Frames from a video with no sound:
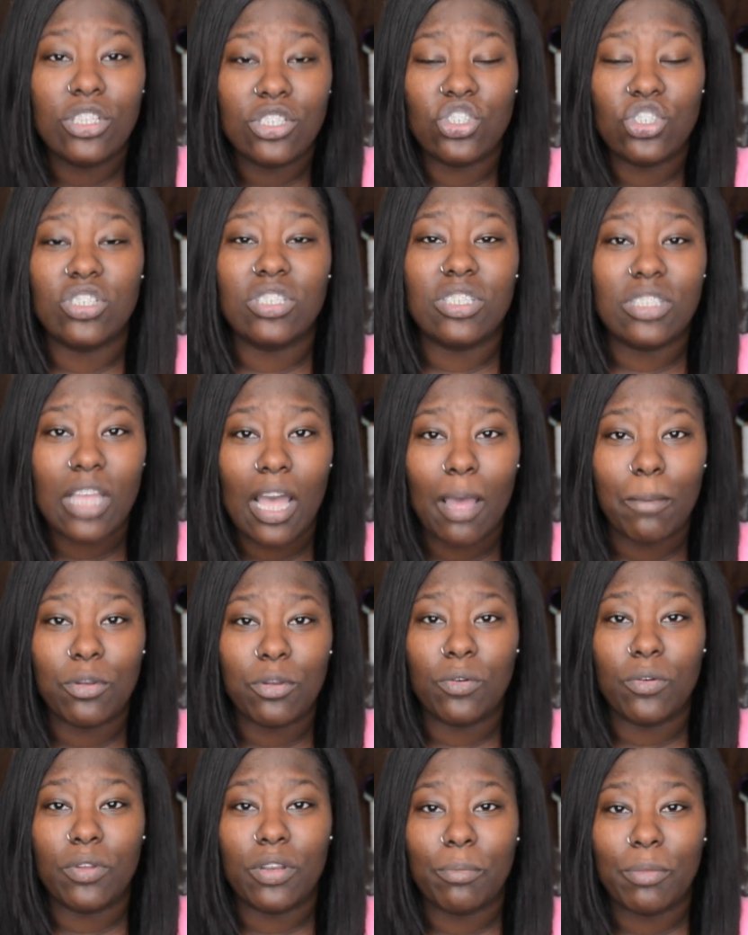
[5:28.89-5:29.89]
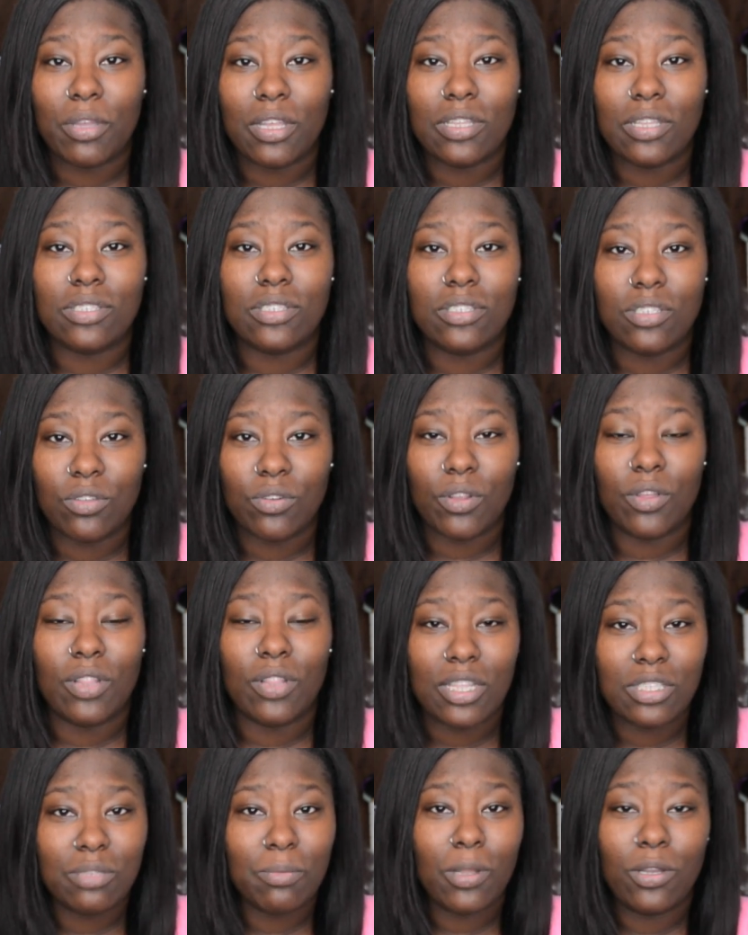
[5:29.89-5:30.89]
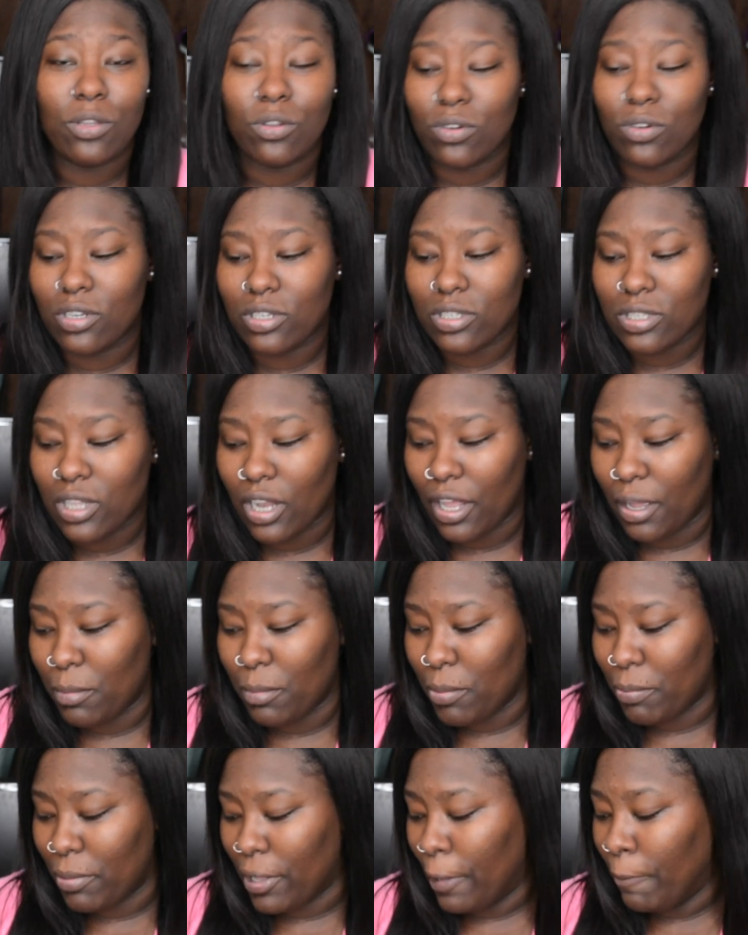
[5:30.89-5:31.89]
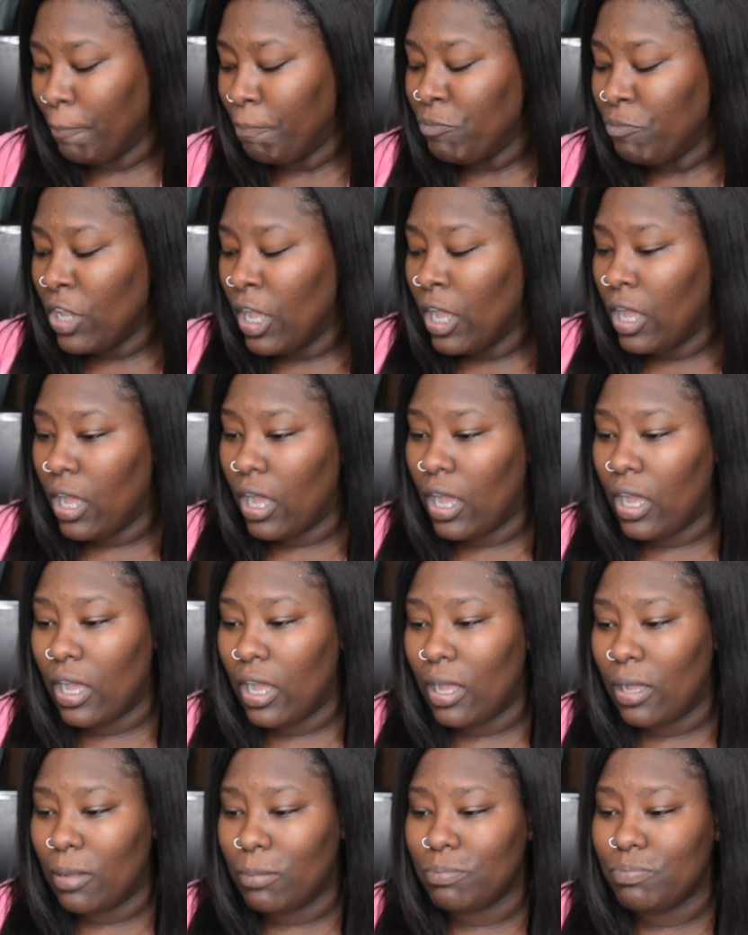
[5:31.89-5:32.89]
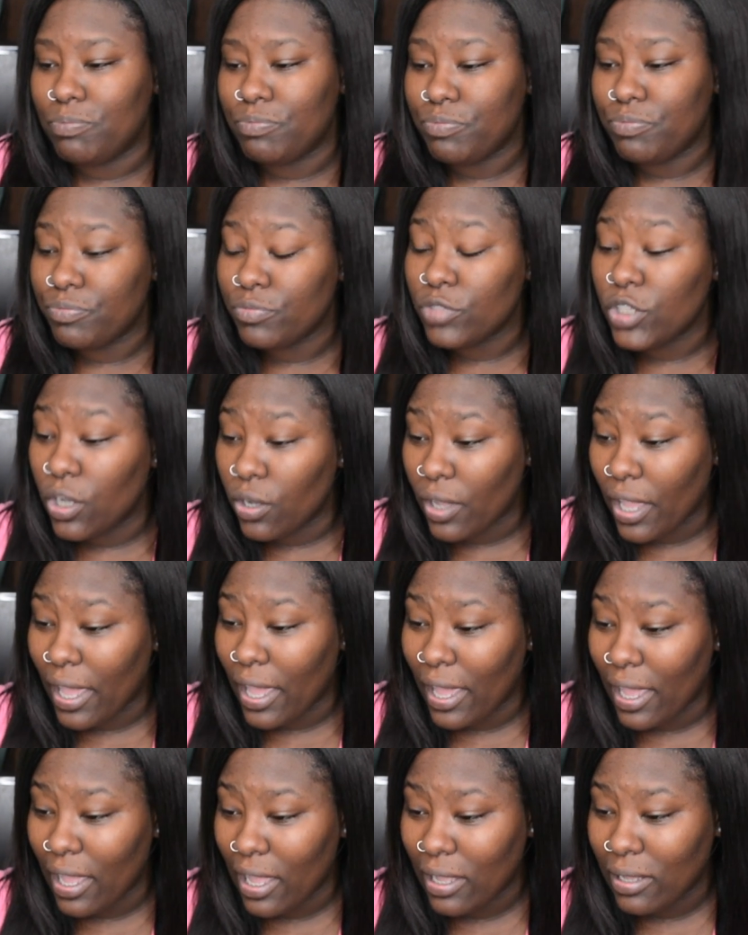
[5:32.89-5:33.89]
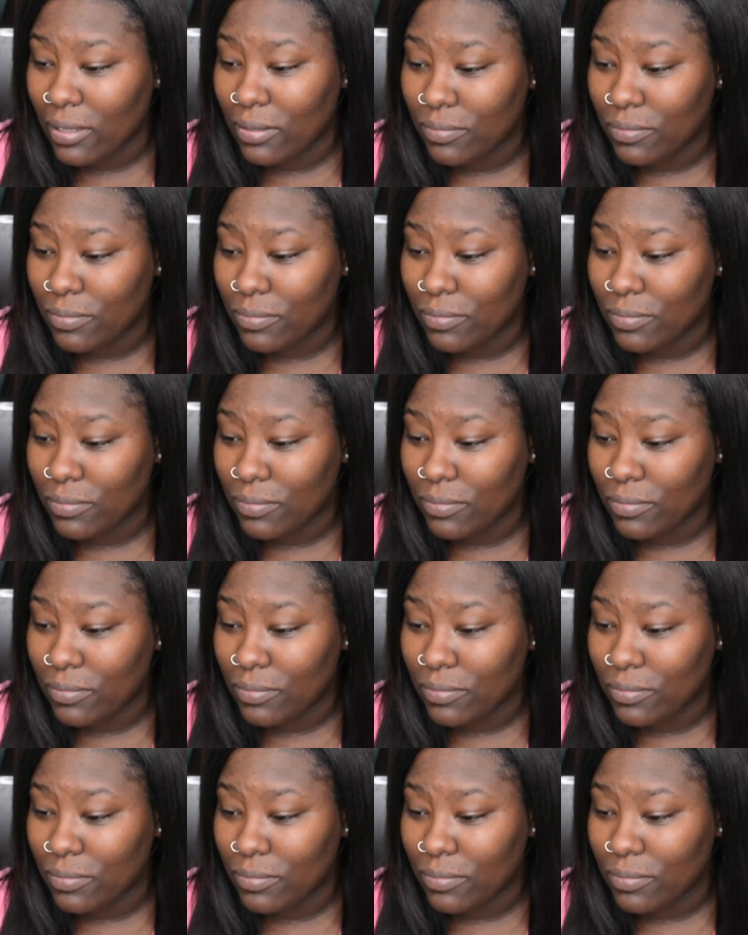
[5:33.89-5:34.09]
just stop doing it because you know that's my little disclaimer but um you okay